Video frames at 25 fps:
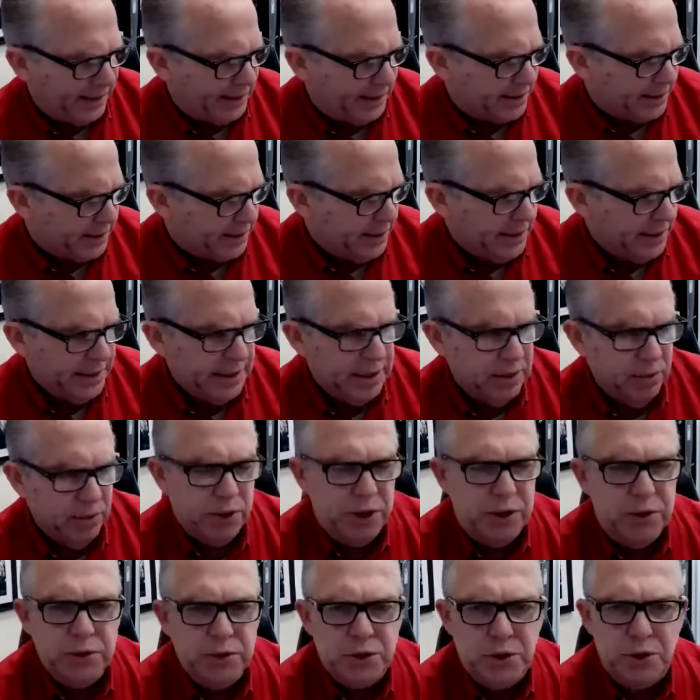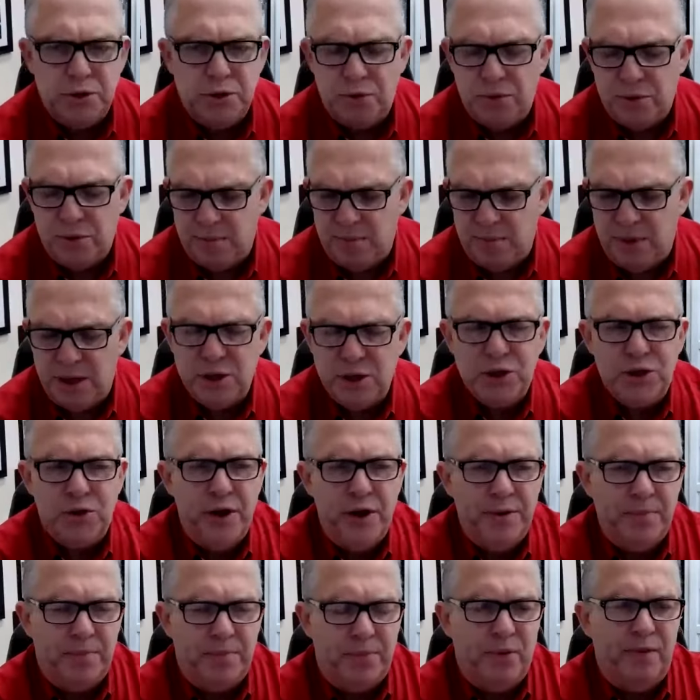is we used to do an
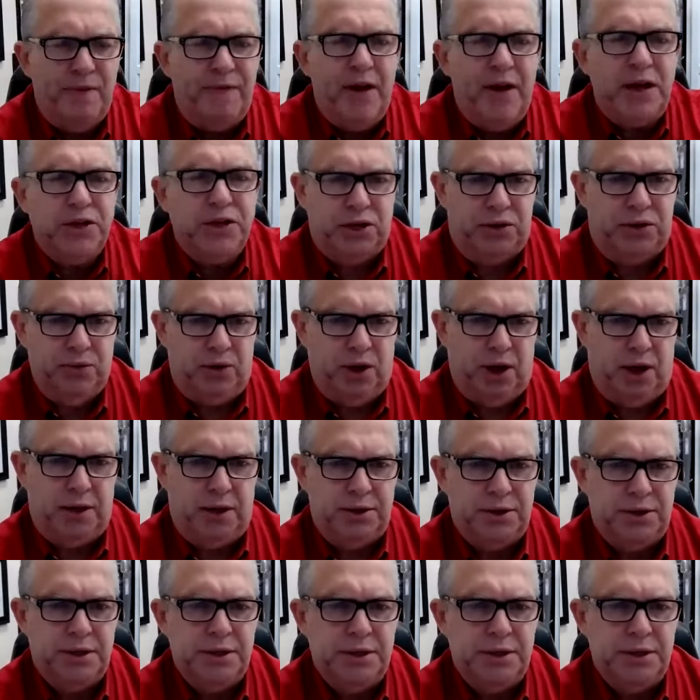administrative professional lunch.